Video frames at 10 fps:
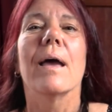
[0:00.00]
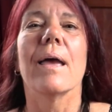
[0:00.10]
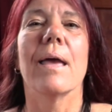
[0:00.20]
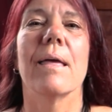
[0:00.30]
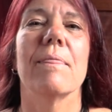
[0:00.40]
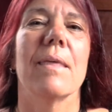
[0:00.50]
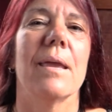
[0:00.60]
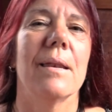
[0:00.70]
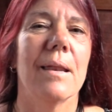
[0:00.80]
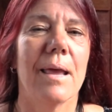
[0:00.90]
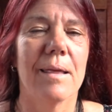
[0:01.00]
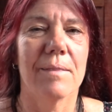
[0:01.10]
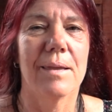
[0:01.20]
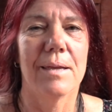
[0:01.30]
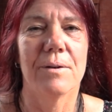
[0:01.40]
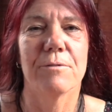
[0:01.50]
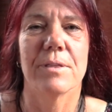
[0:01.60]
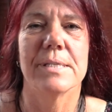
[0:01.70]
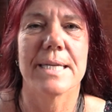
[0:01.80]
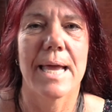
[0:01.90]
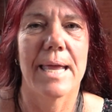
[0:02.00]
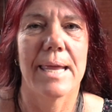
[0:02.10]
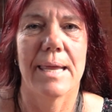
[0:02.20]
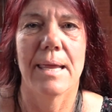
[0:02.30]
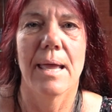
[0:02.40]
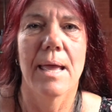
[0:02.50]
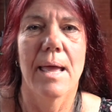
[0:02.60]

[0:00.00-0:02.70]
and then at the end of the day,